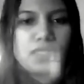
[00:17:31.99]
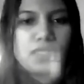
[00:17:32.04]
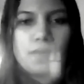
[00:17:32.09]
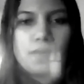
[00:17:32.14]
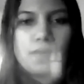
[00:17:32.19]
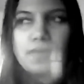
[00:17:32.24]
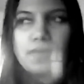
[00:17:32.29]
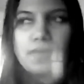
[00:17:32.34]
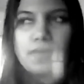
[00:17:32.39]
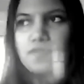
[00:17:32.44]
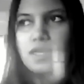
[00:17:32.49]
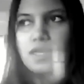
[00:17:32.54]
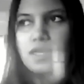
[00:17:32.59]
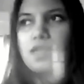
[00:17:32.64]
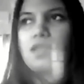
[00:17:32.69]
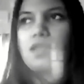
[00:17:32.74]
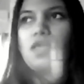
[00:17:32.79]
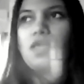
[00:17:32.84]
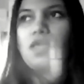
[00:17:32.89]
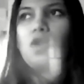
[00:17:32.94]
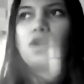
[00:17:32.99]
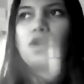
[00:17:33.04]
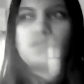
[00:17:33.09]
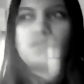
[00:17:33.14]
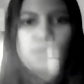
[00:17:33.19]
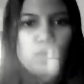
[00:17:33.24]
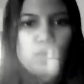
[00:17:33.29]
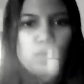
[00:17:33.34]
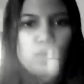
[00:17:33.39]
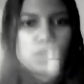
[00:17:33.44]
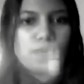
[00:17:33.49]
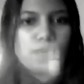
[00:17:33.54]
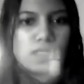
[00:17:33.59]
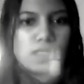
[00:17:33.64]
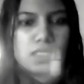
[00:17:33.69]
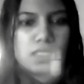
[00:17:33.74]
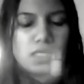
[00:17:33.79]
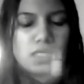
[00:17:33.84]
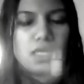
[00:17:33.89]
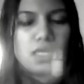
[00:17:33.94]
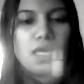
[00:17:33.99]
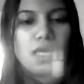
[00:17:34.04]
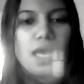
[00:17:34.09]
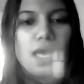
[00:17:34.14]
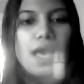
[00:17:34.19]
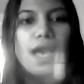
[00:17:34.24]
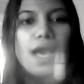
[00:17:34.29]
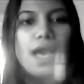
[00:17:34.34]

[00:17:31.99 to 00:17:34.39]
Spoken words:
for example, if there are a lot of spokesperson,